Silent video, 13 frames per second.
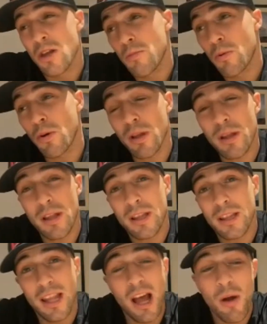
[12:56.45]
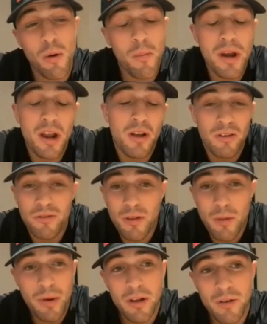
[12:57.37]
But now I'm in a
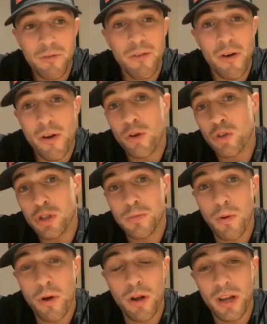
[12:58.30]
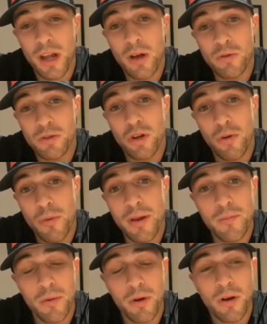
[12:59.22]
very good spot now. Do you know what I
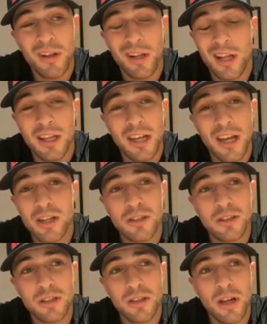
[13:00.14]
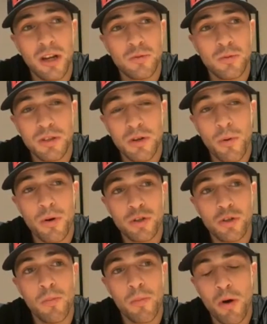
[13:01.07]
mean? But yeah, I just wish I would have
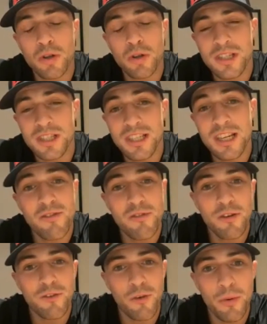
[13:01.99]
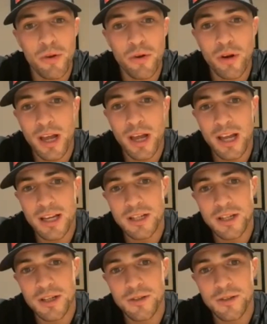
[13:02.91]
took boxing serious from a young age.